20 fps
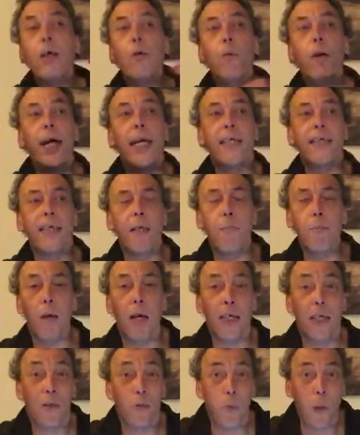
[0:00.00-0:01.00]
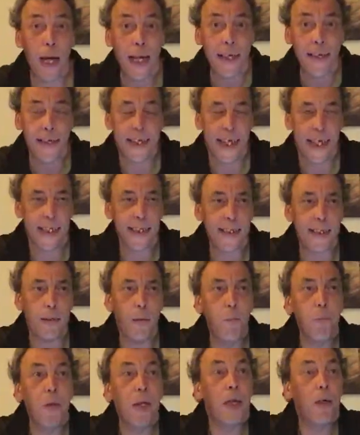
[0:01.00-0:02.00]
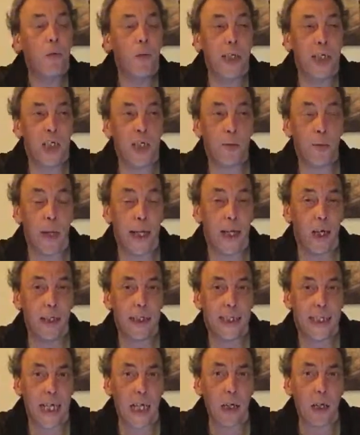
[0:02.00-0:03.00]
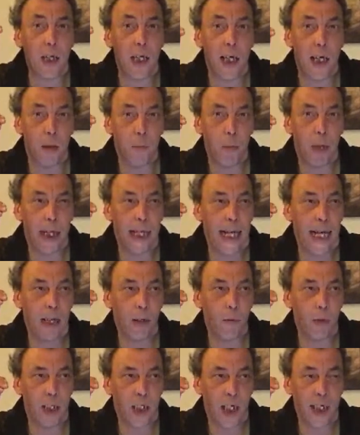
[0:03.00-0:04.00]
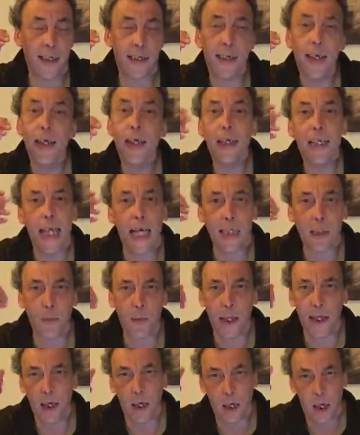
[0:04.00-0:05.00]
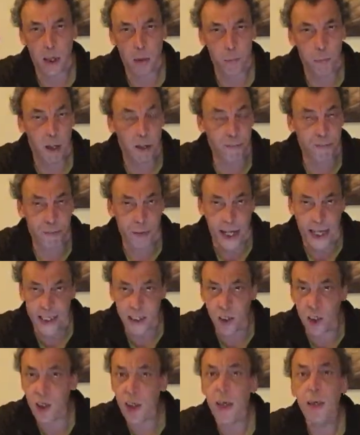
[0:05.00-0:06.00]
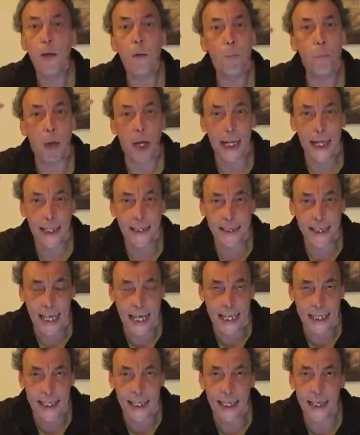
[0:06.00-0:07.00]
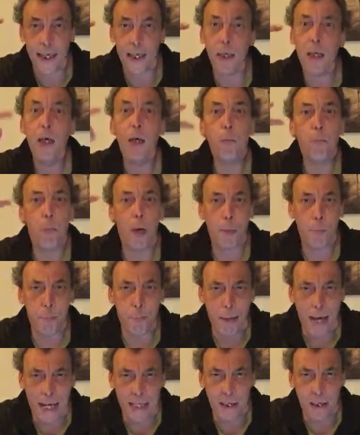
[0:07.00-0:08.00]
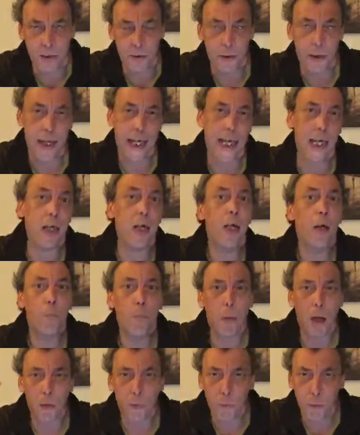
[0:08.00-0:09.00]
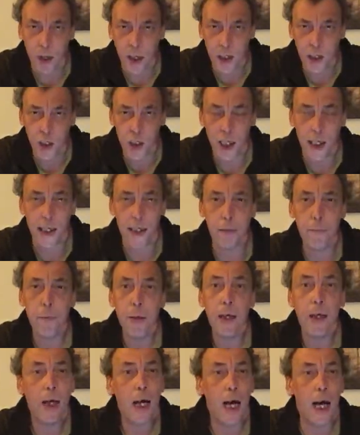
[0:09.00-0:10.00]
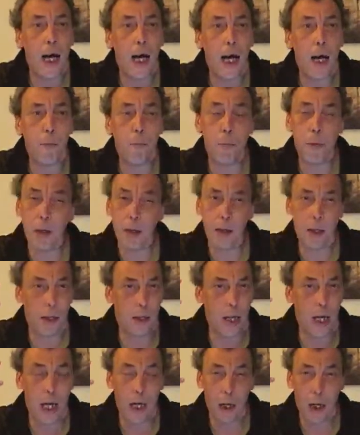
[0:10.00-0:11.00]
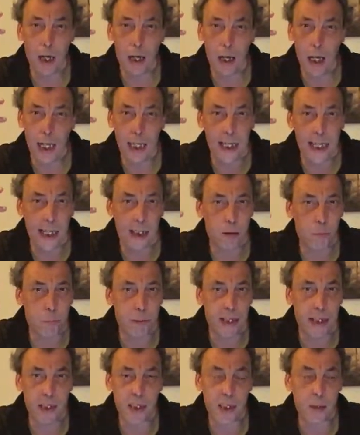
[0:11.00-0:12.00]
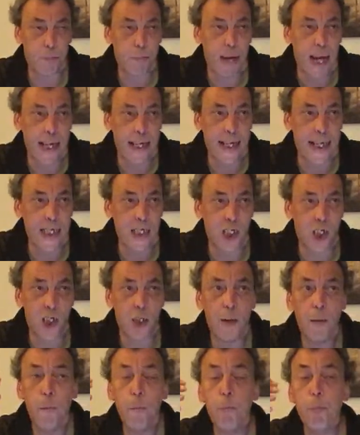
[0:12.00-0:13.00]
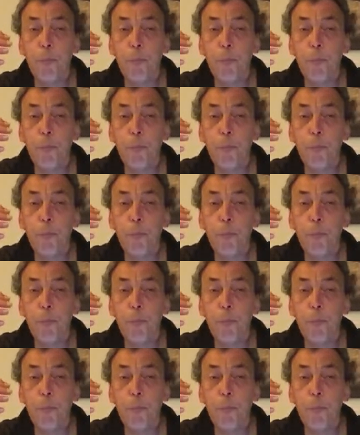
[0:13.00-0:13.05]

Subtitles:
Whereas in my 20s, which is when I did learn my languages, that's when I learned my French, my Italian, my Mandarin, my Russian, a little bit of Spanish.